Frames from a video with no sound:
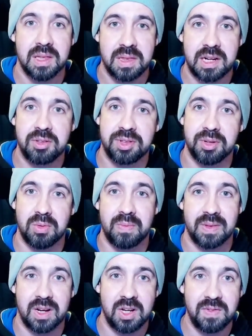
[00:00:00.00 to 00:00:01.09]
Nald'Thal,
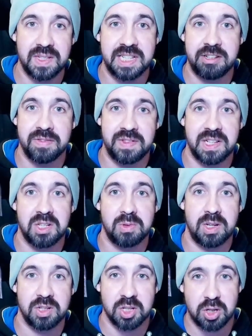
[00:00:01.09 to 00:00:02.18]
overseer of the
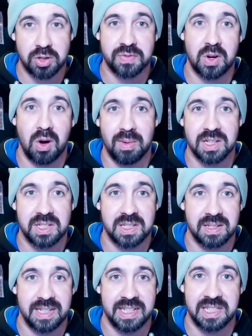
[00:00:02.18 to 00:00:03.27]
underworld and god of commerce,
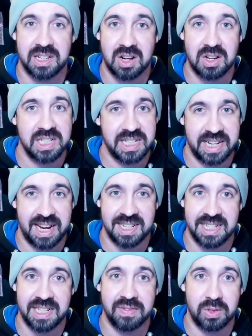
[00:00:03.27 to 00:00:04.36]
is the guardian
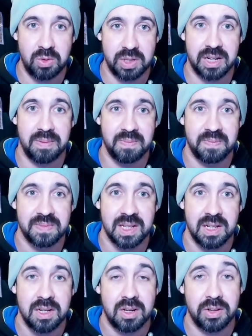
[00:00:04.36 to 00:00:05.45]
deity of Ul'dah.
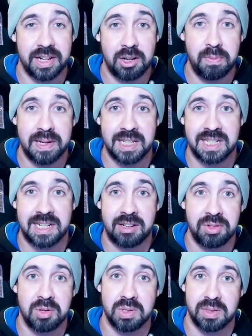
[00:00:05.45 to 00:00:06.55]
In Elpis,
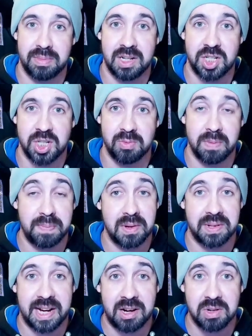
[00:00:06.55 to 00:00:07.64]
Nald'Thal was a merchant with both
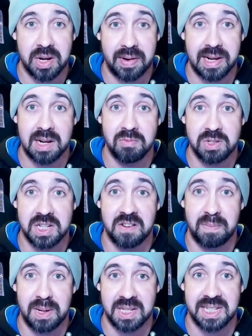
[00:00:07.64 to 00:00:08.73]
an outgoing and reserved
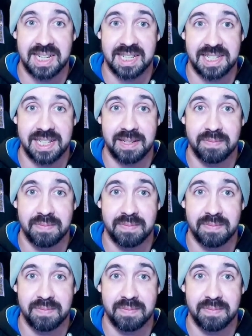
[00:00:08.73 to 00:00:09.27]
personality.